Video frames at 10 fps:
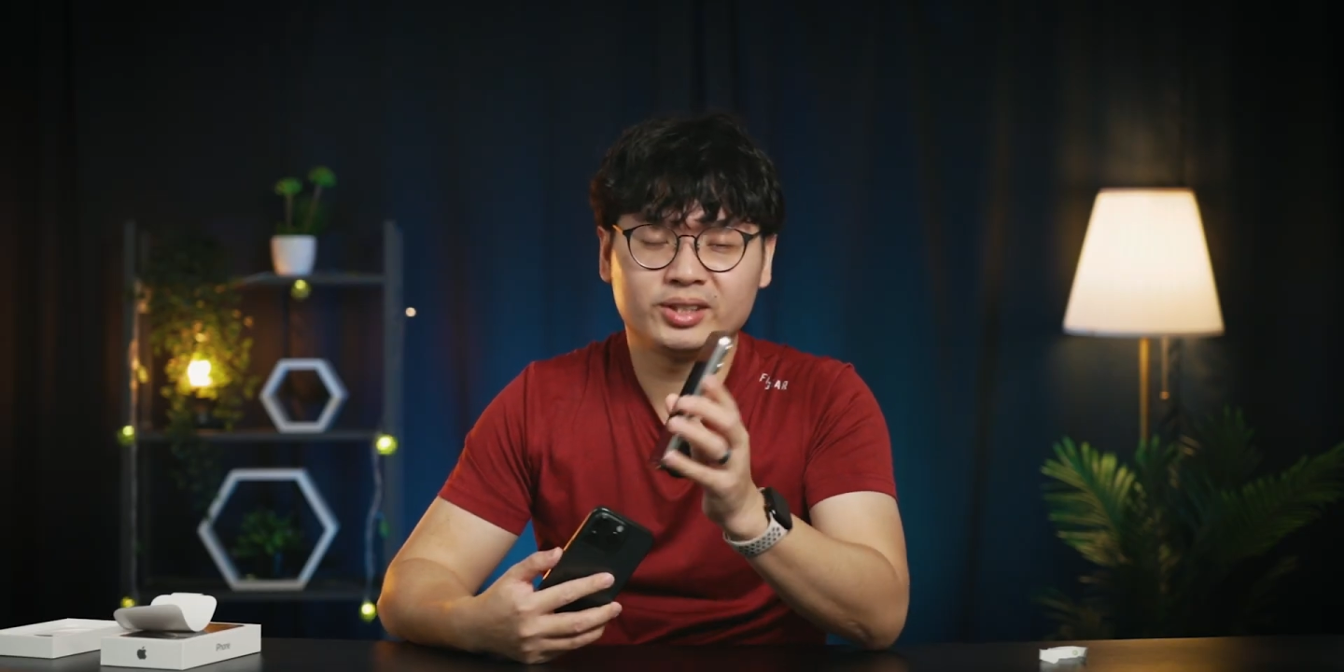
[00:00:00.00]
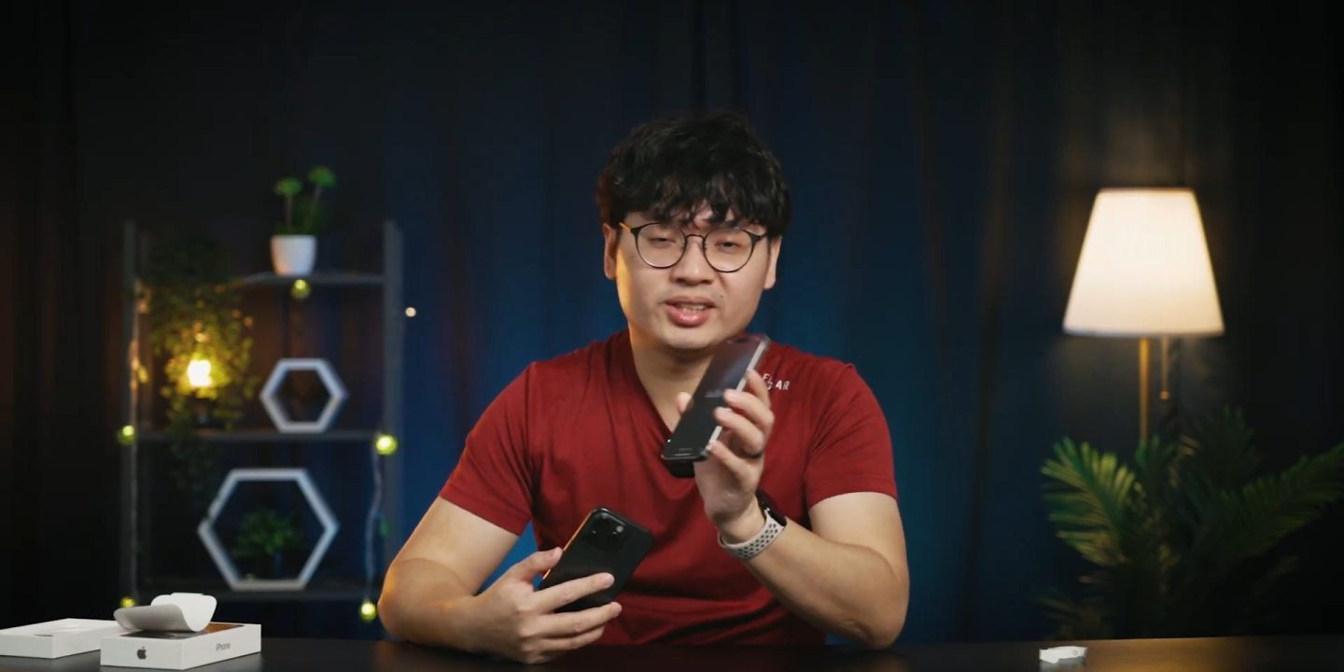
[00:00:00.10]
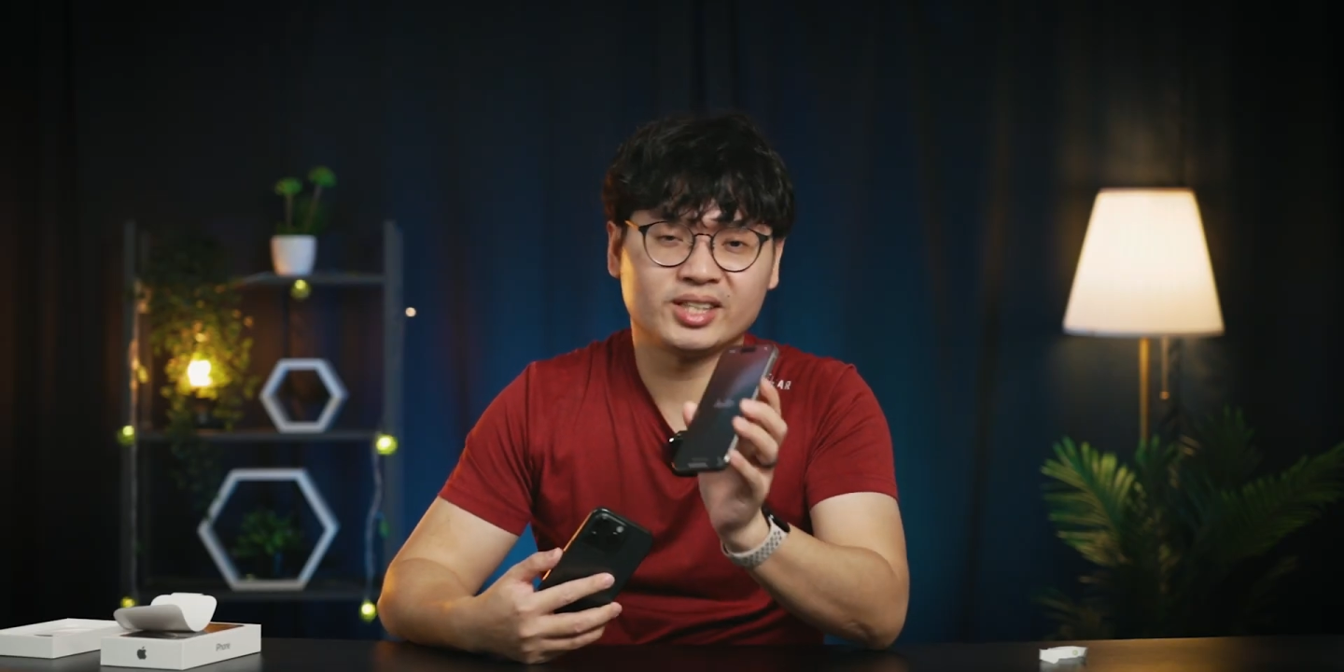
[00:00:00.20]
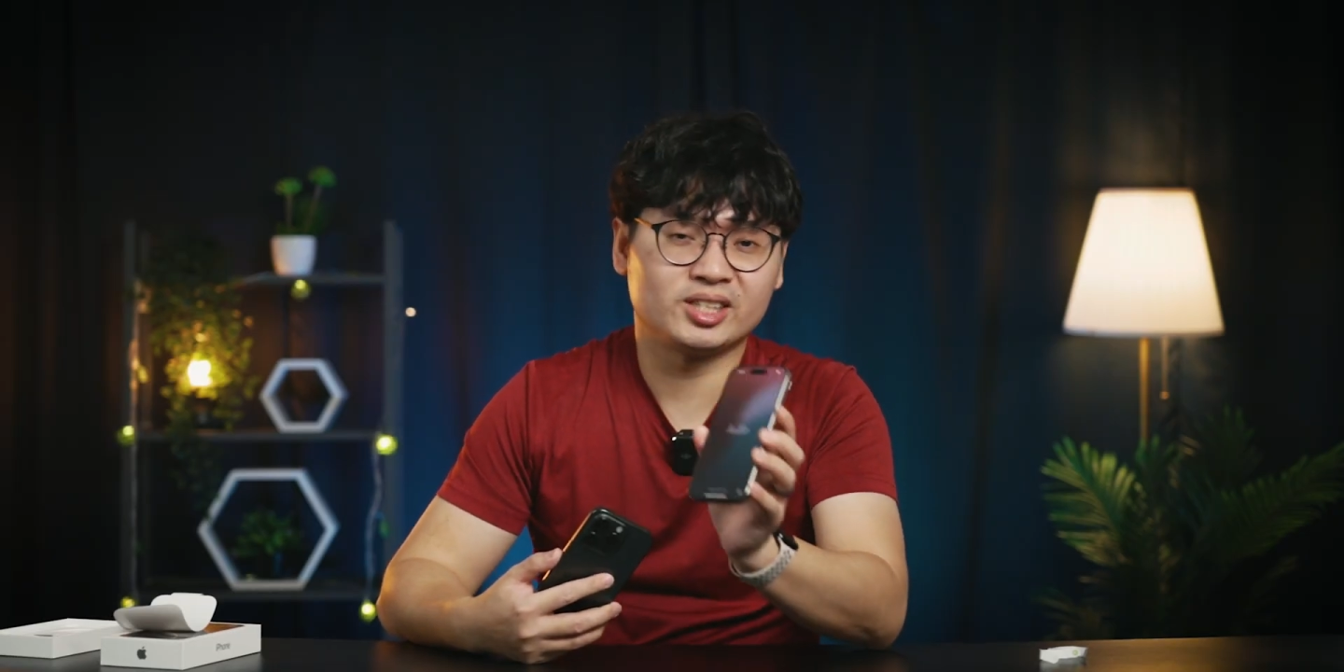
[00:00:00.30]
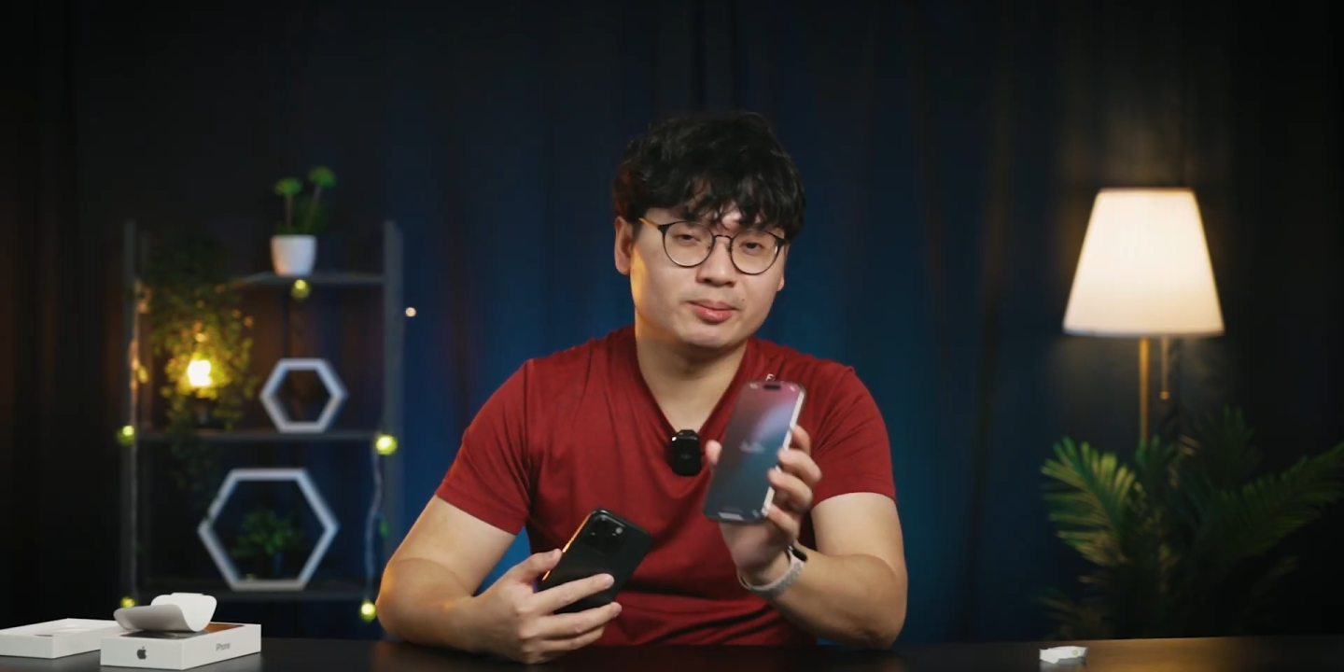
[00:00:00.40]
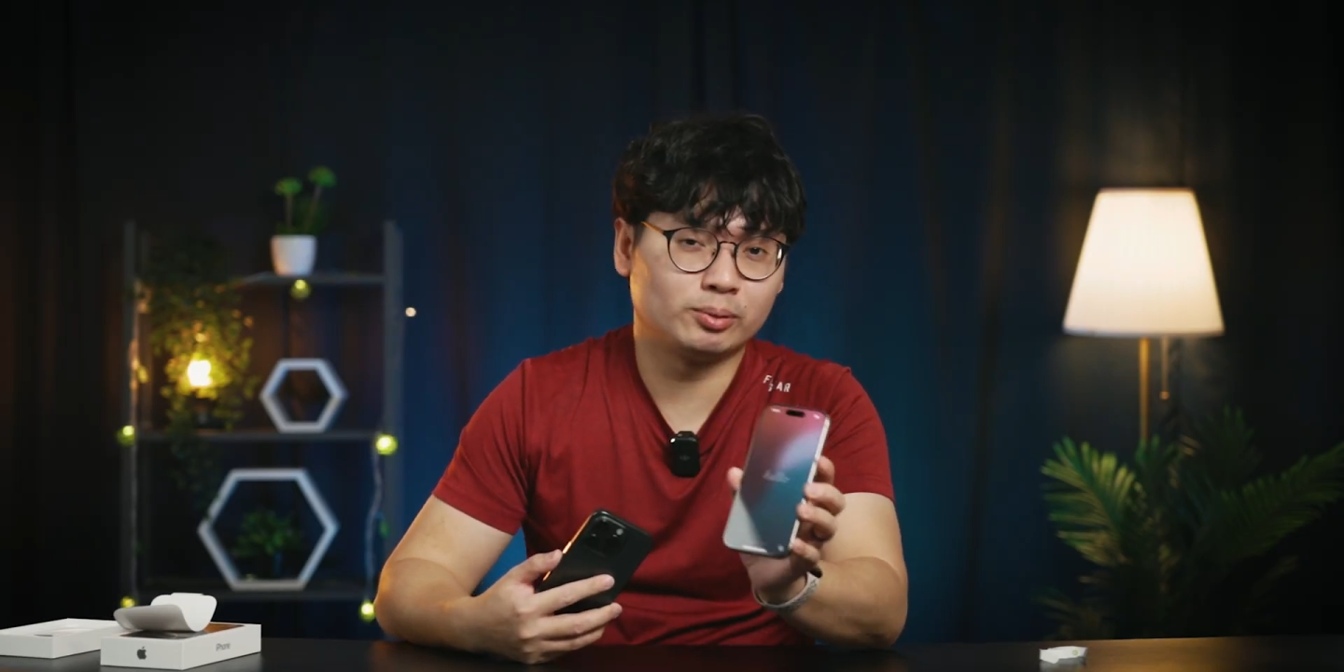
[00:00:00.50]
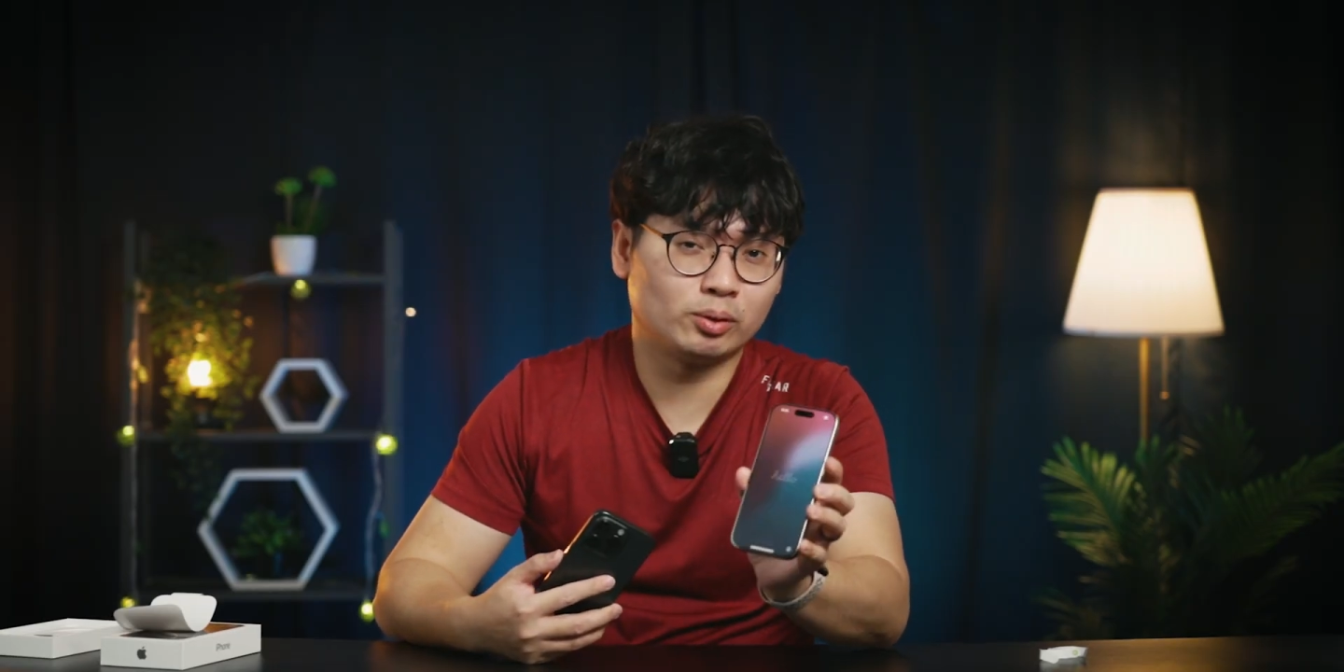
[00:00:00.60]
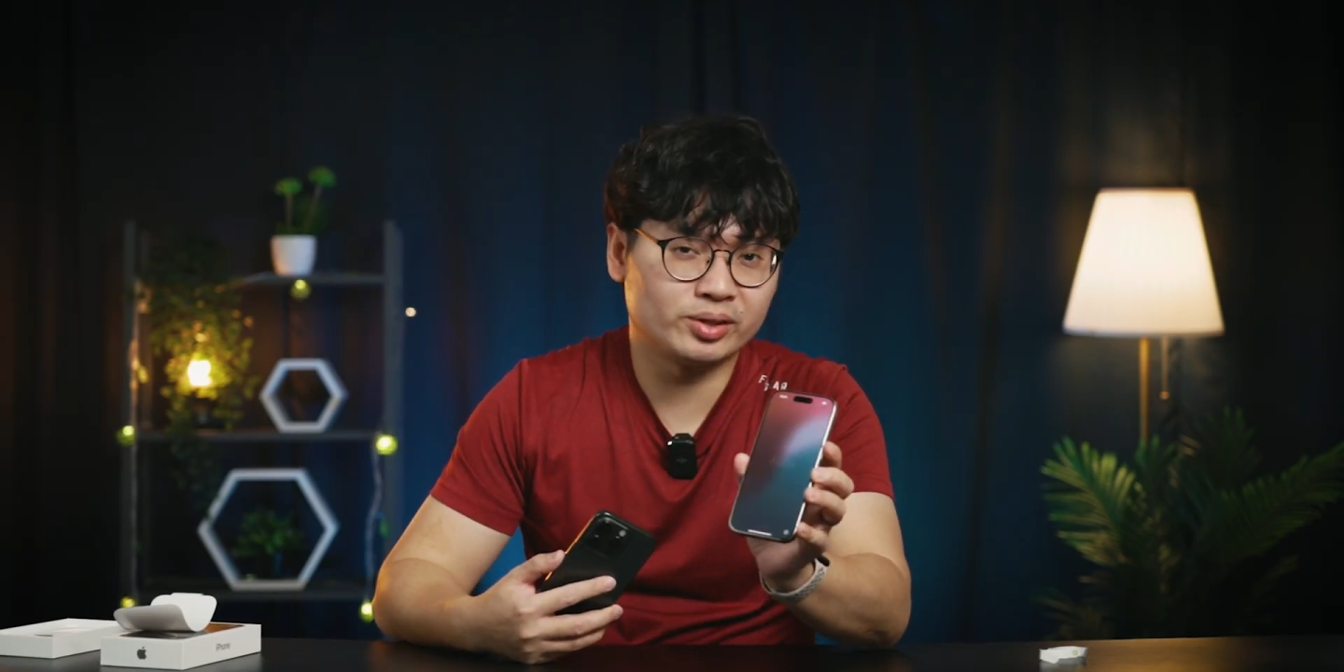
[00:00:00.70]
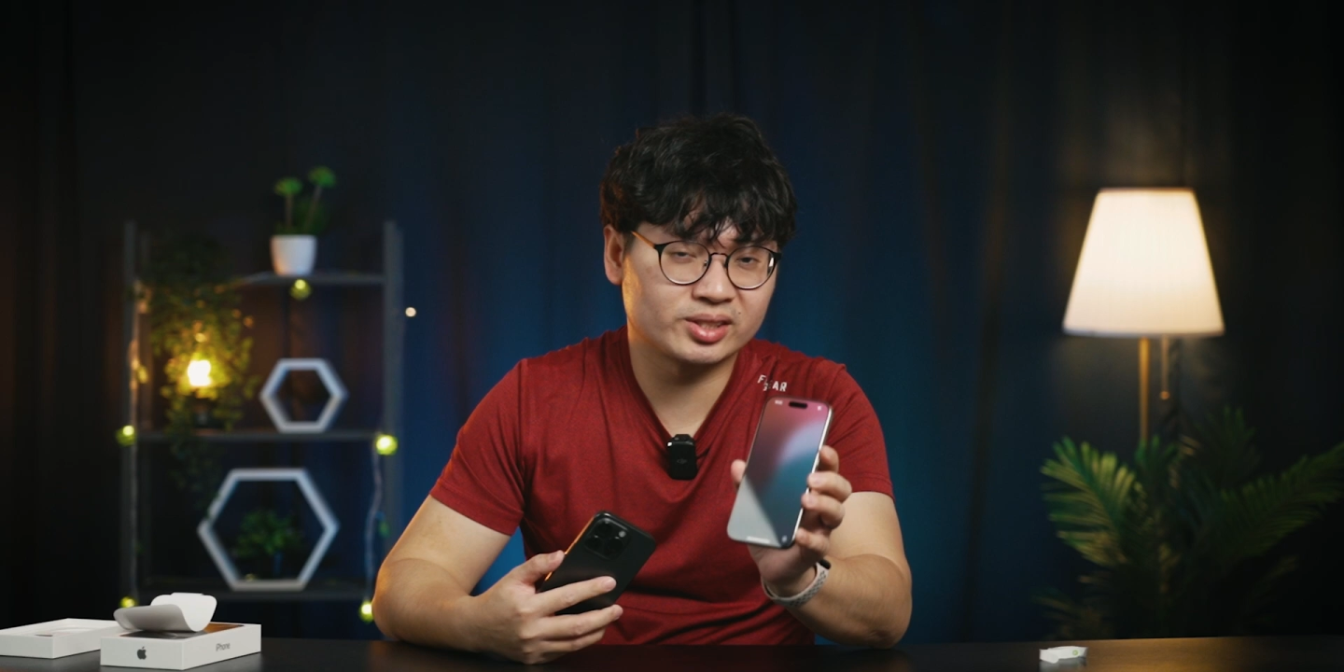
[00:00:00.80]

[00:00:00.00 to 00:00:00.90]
the 16 Pro